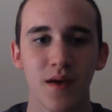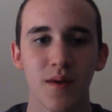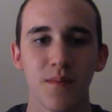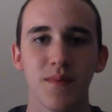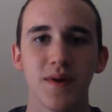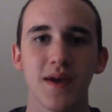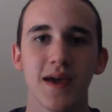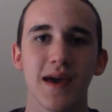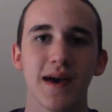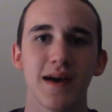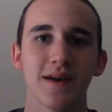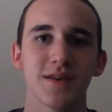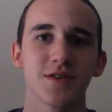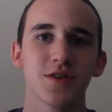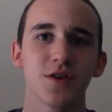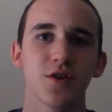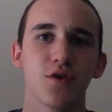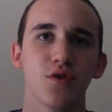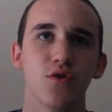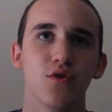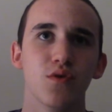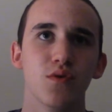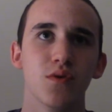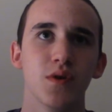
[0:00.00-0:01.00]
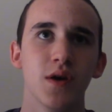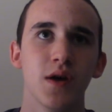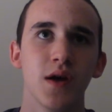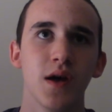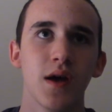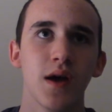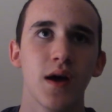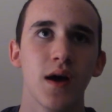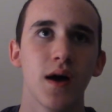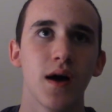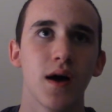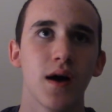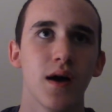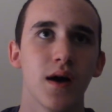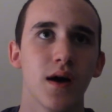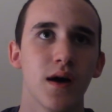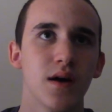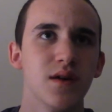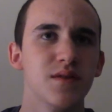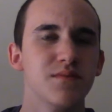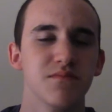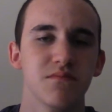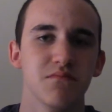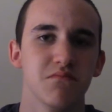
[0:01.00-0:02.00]
But yeah, so,
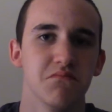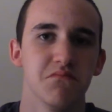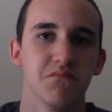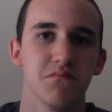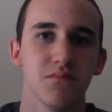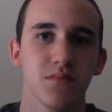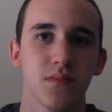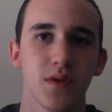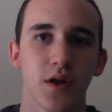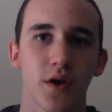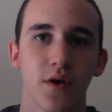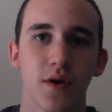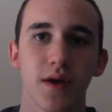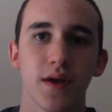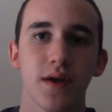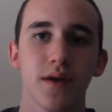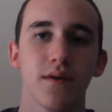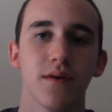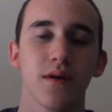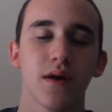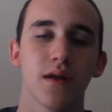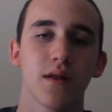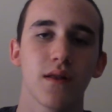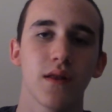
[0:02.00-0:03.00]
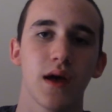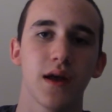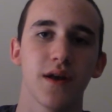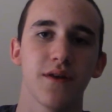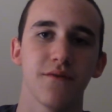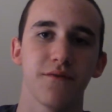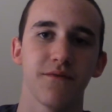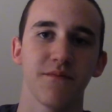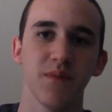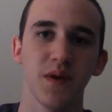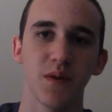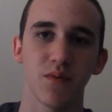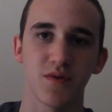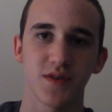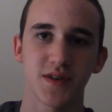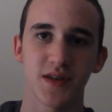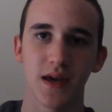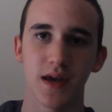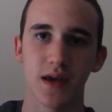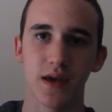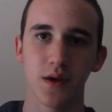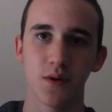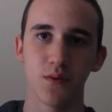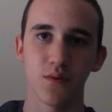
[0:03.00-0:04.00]
you know, a lot of people
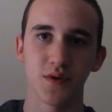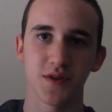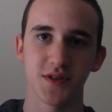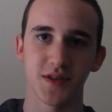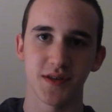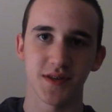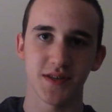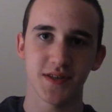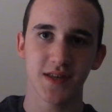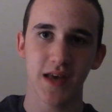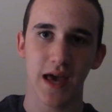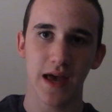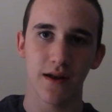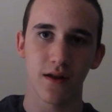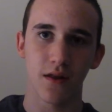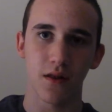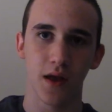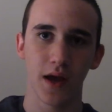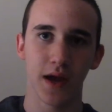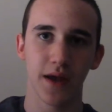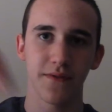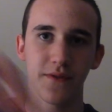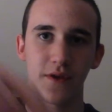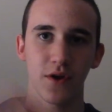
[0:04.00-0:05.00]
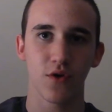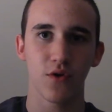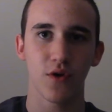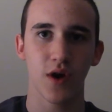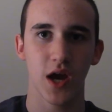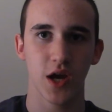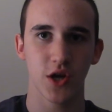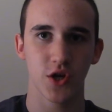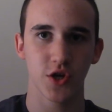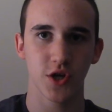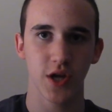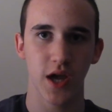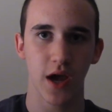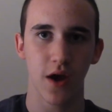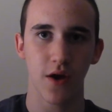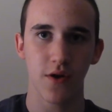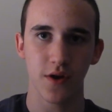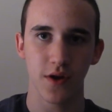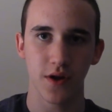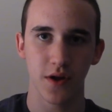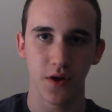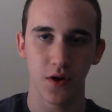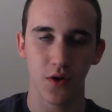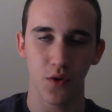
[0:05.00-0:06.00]
say it was a satellite that crashed
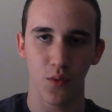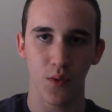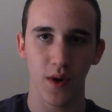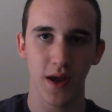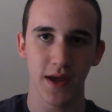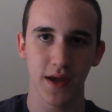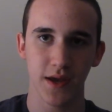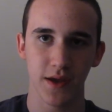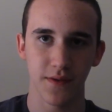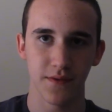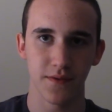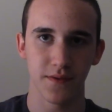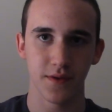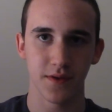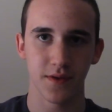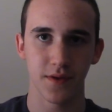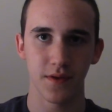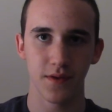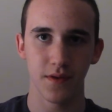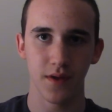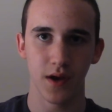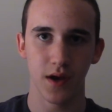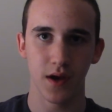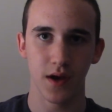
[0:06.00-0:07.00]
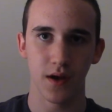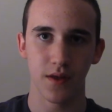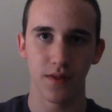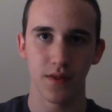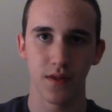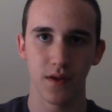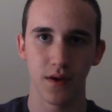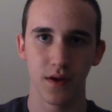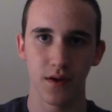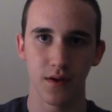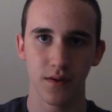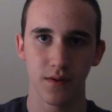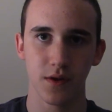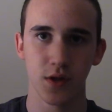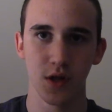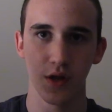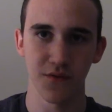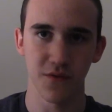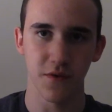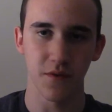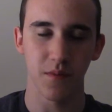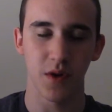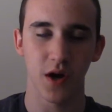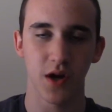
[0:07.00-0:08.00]
down and it awakened the
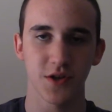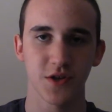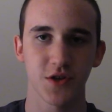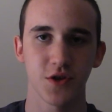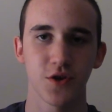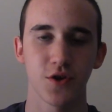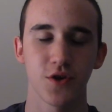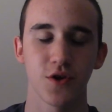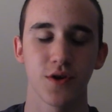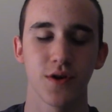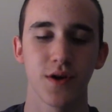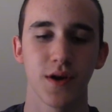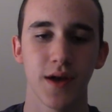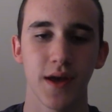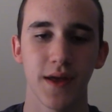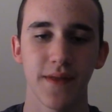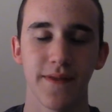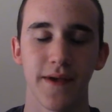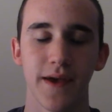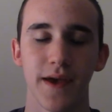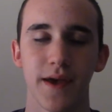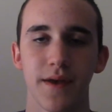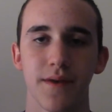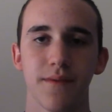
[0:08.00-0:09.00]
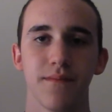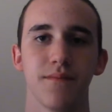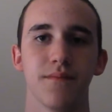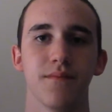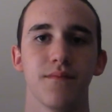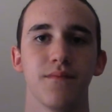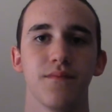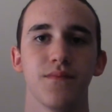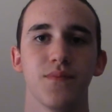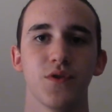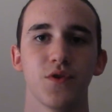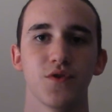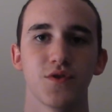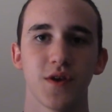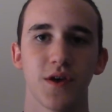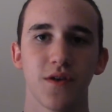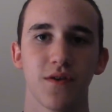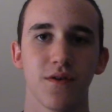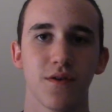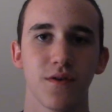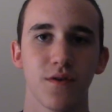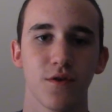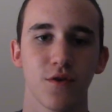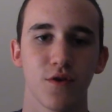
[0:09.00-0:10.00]
Clover monster. And then
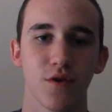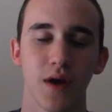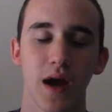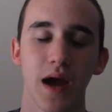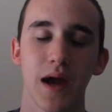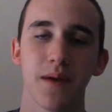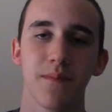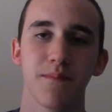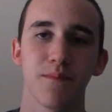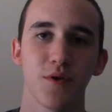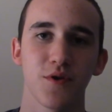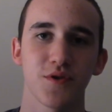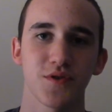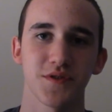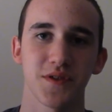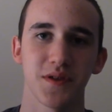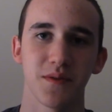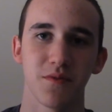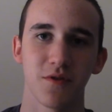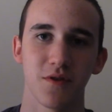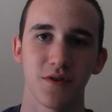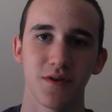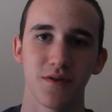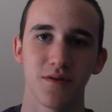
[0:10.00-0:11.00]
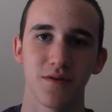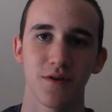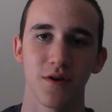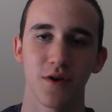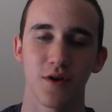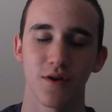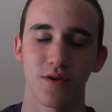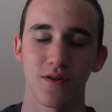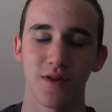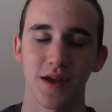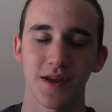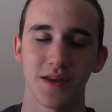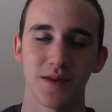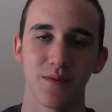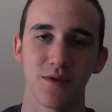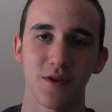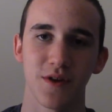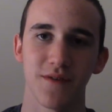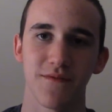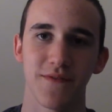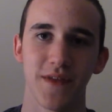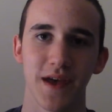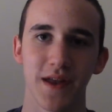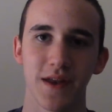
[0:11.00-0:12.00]
I personally believe, or like to
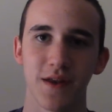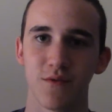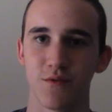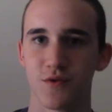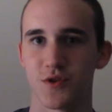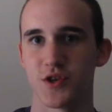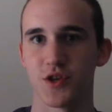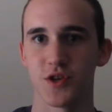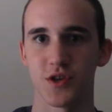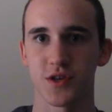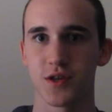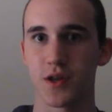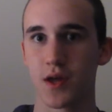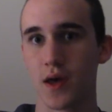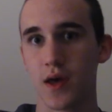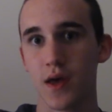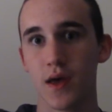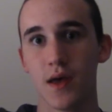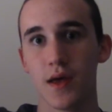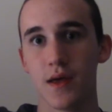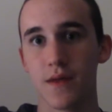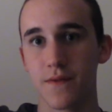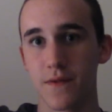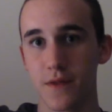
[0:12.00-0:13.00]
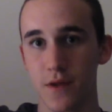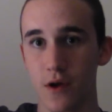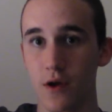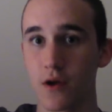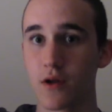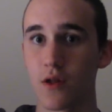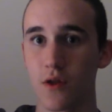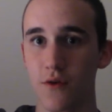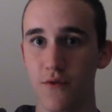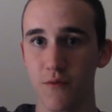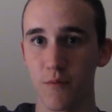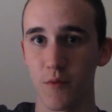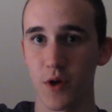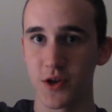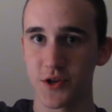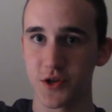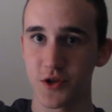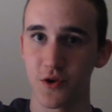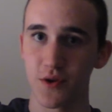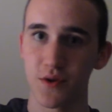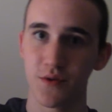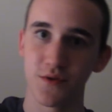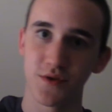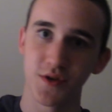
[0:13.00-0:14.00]
believe, that it was just the Clover
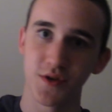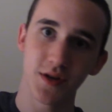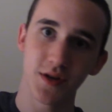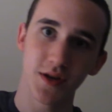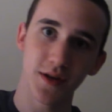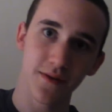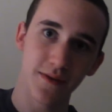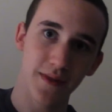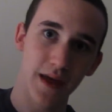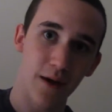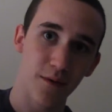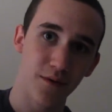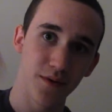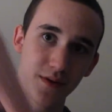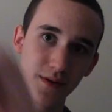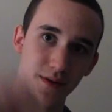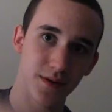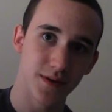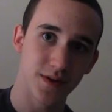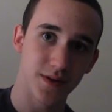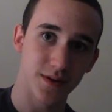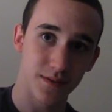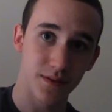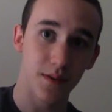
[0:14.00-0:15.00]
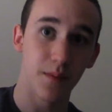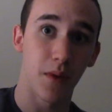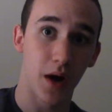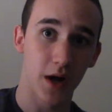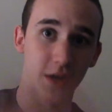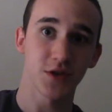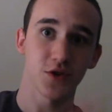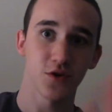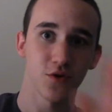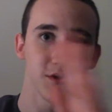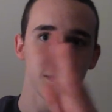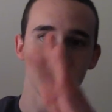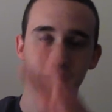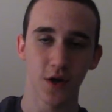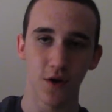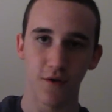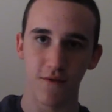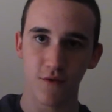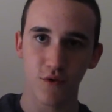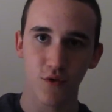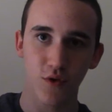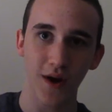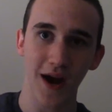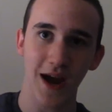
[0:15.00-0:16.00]
monster. That is the monster
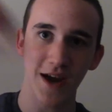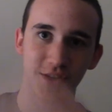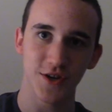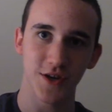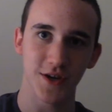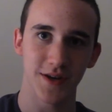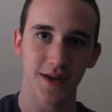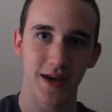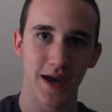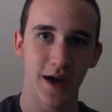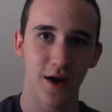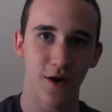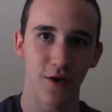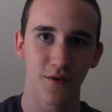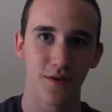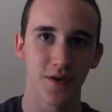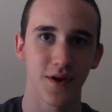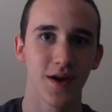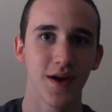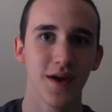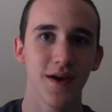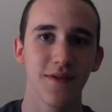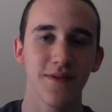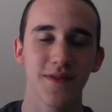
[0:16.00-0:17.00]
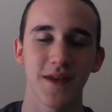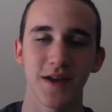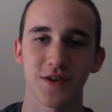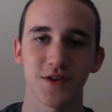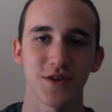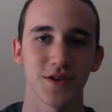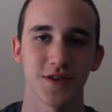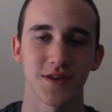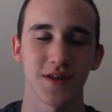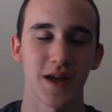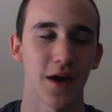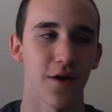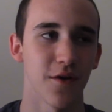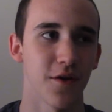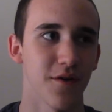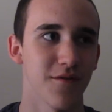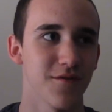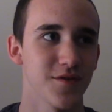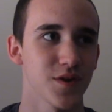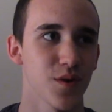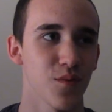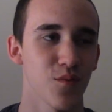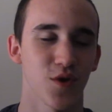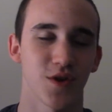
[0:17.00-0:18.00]
itself crashing down. That just, I don't know,
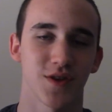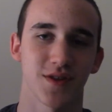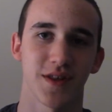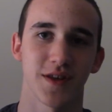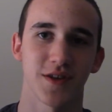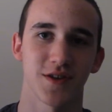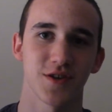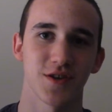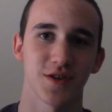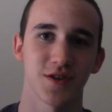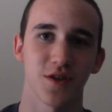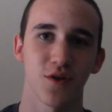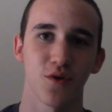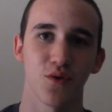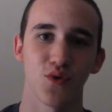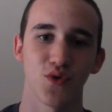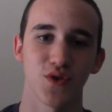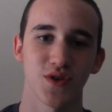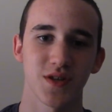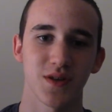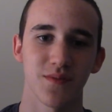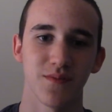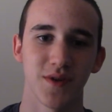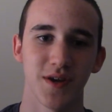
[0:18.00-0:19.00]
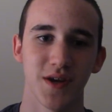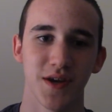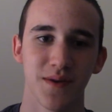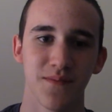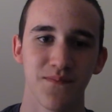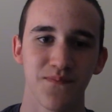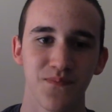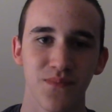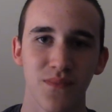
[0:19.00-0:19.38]
for some reason that's just the coolest to me.